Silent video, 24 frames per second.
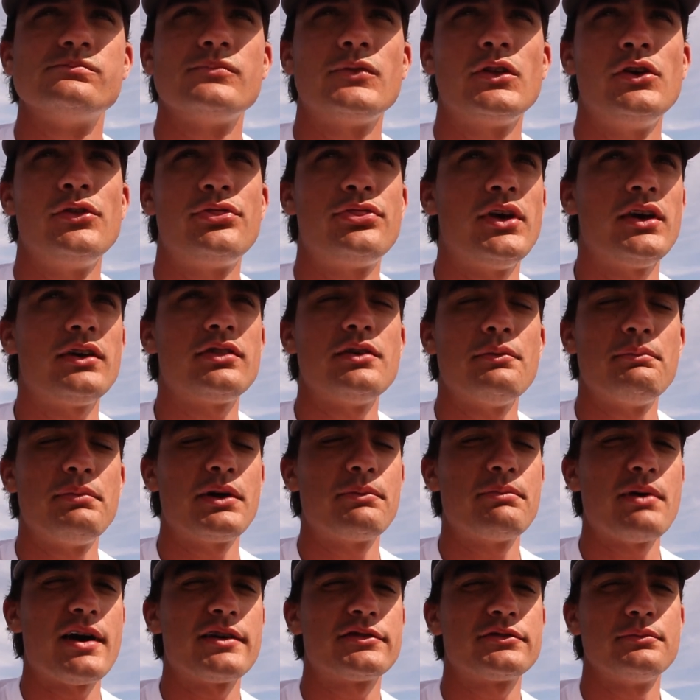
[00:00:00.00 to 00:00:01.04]
You'd think the big
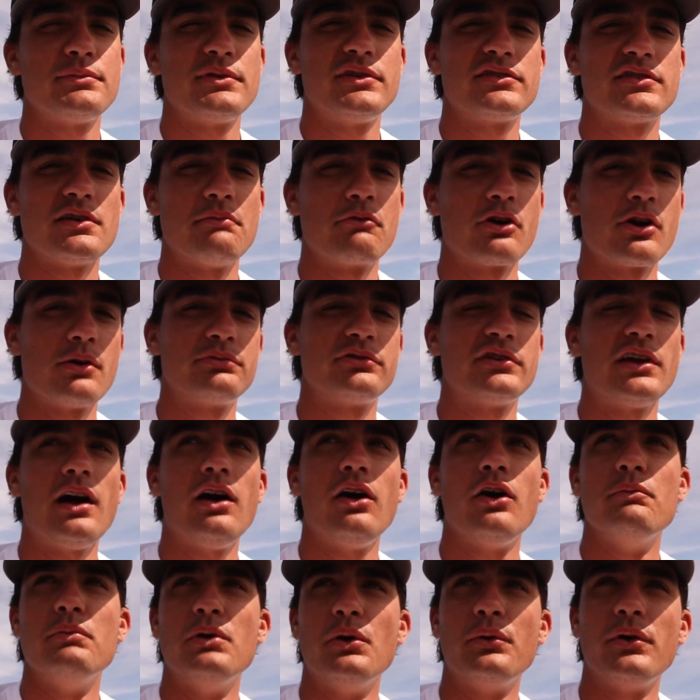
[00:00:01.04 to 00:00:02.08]
bass would be somewhere up
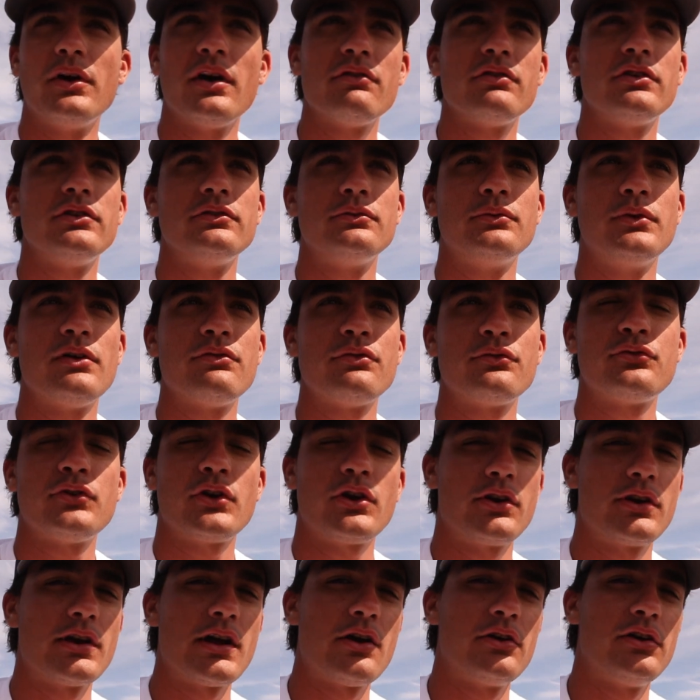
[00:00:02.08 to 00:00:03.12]
shallow, but we haven't we haven't
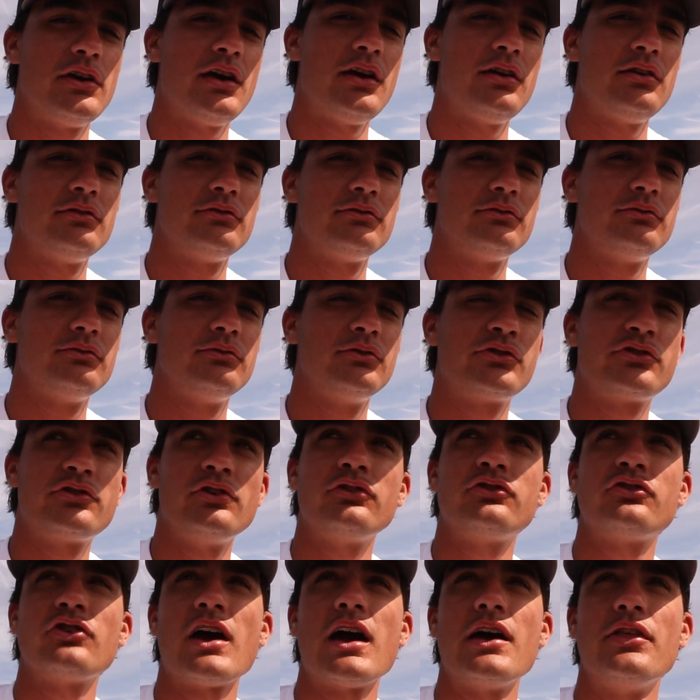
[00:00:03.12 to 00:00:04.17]
figured it out yet. Still
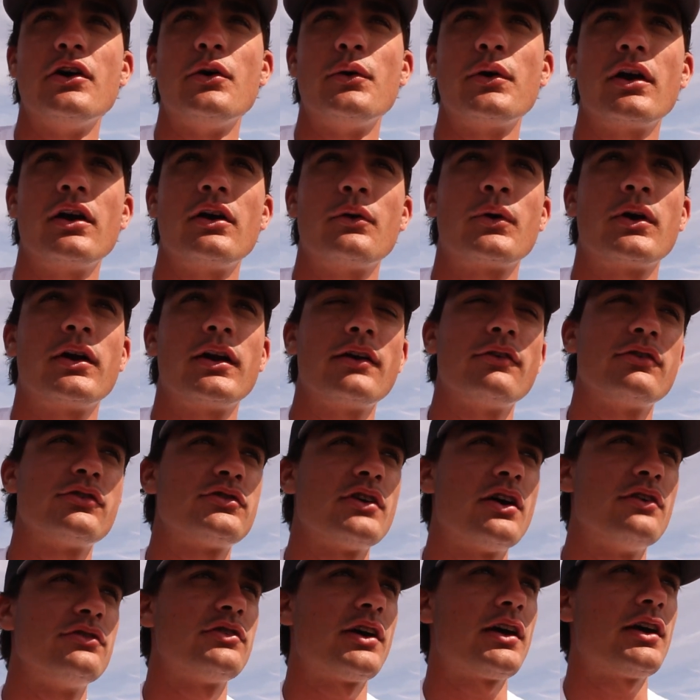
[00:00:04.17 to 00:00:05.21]
trying though. We got, we're gonna give
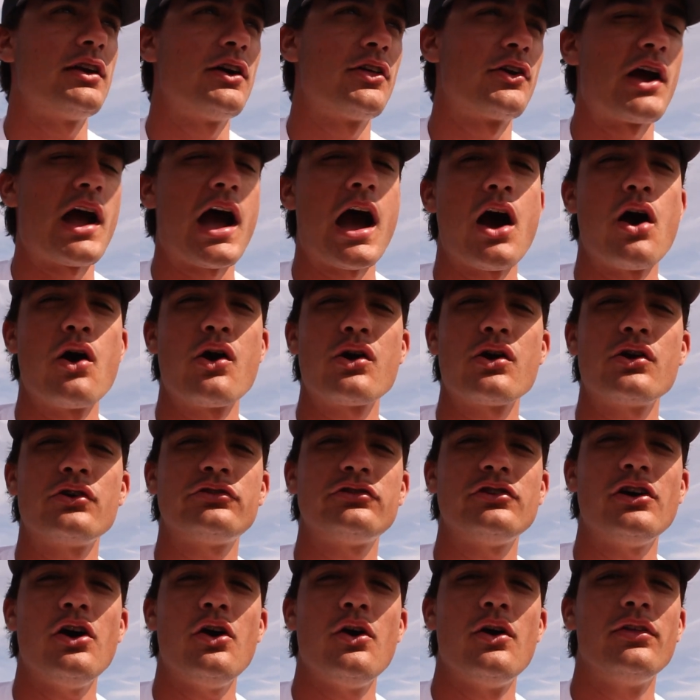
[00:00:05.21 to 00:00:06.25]
ourselves like another hour or
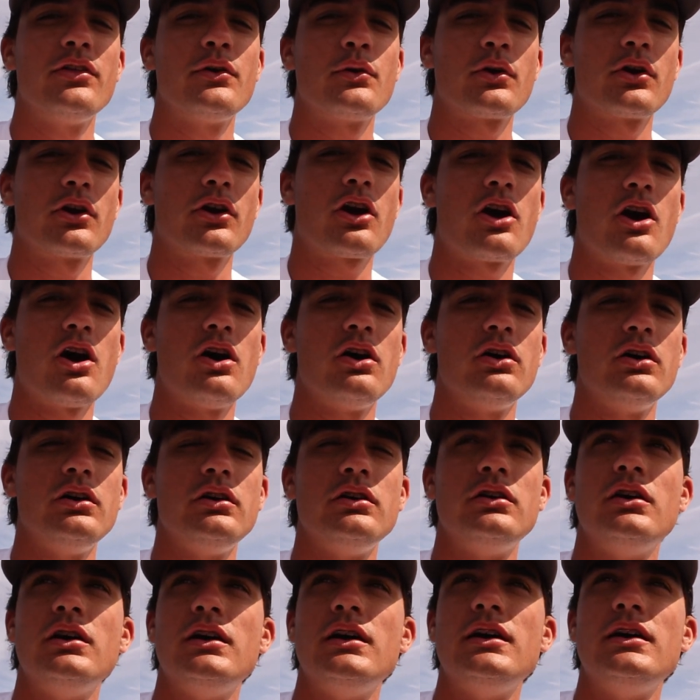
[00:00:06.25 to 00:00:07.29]
so, and then we're gonna call it
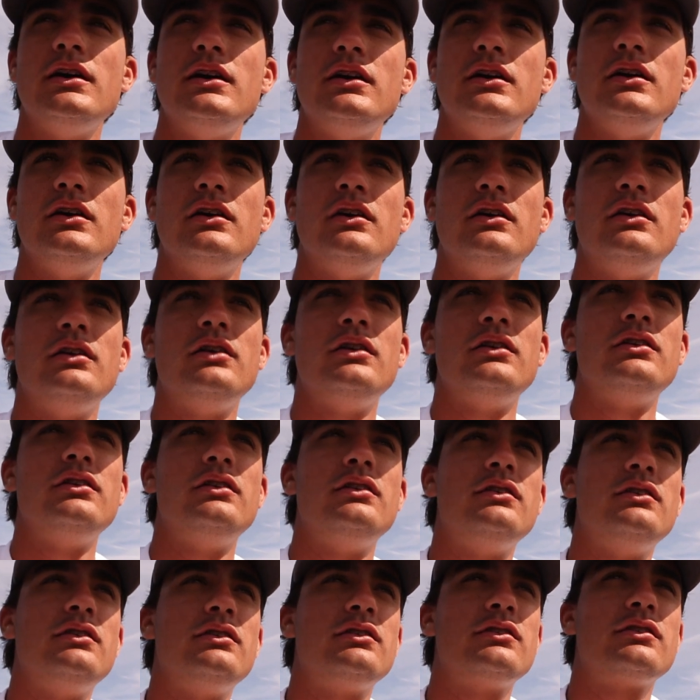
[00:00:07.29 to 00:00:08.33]

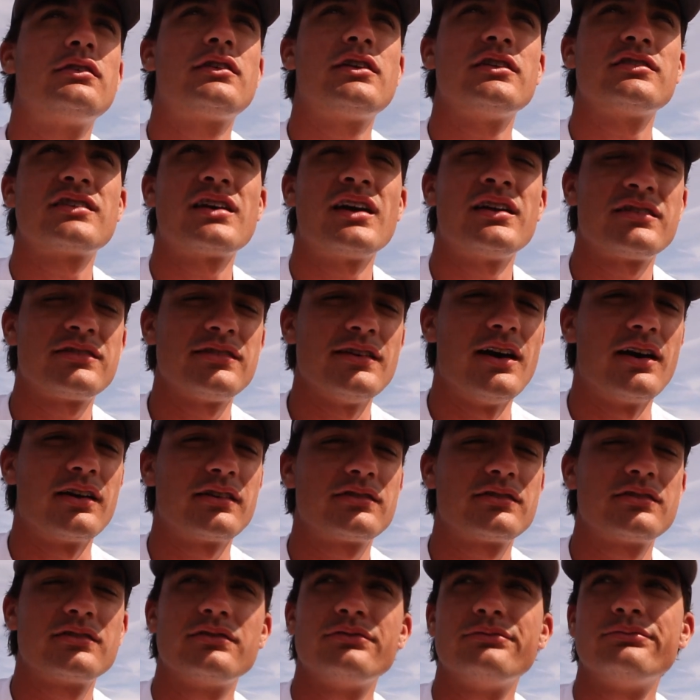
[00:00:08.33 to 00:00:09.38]
because it kind of
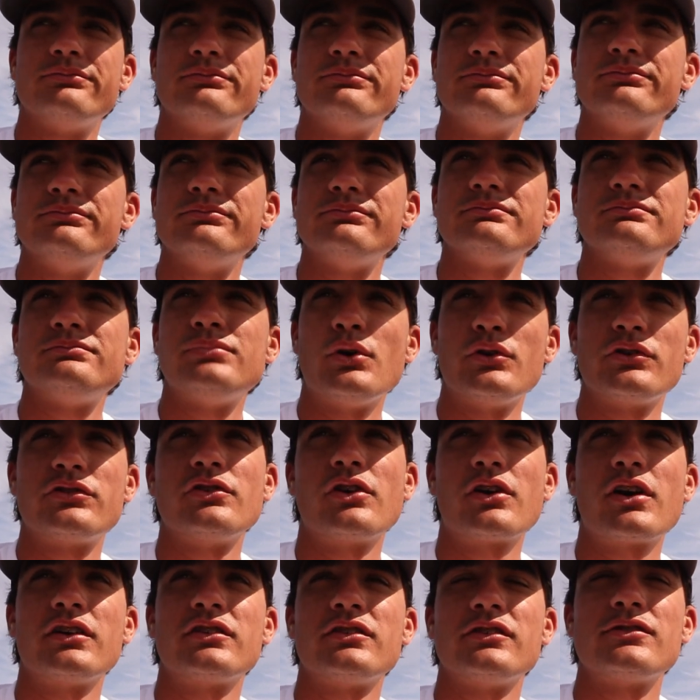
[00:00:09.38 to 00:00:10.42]
sucks. But we're still
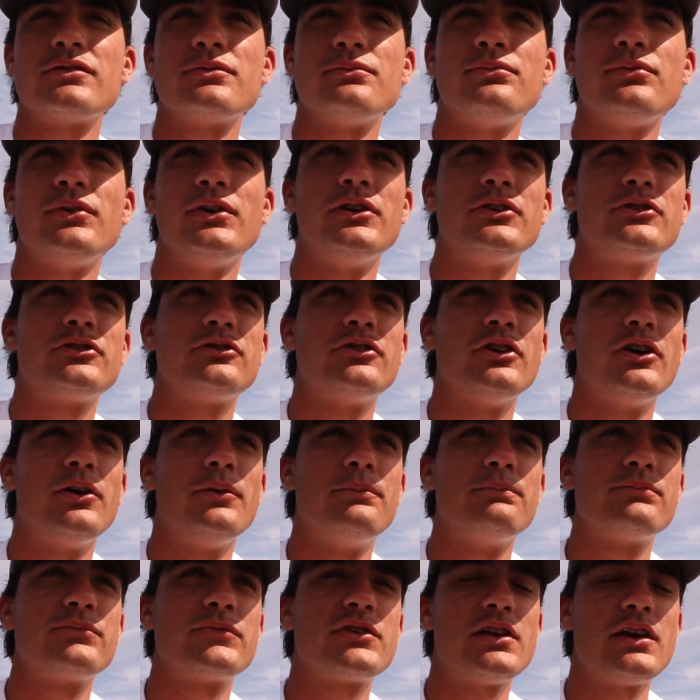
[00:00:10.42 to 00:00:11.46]
catching some fish, so
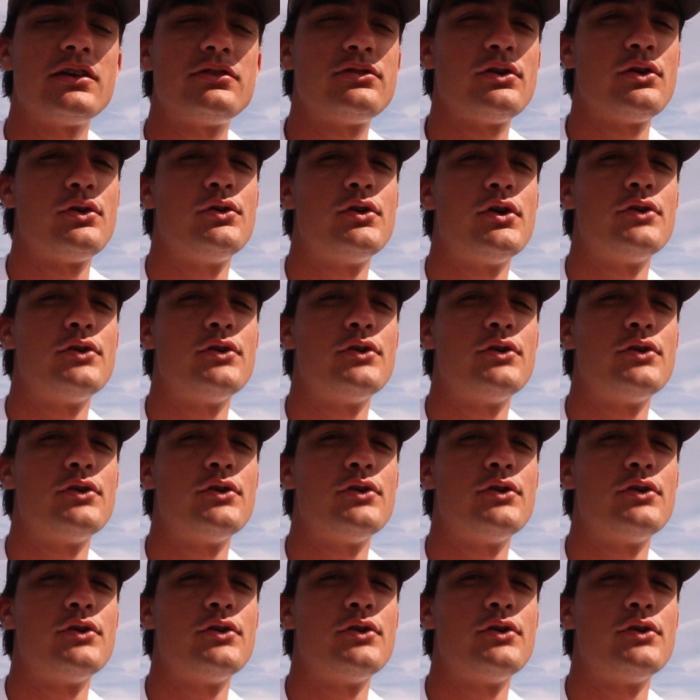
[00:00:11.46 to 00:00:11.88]
stay tuned.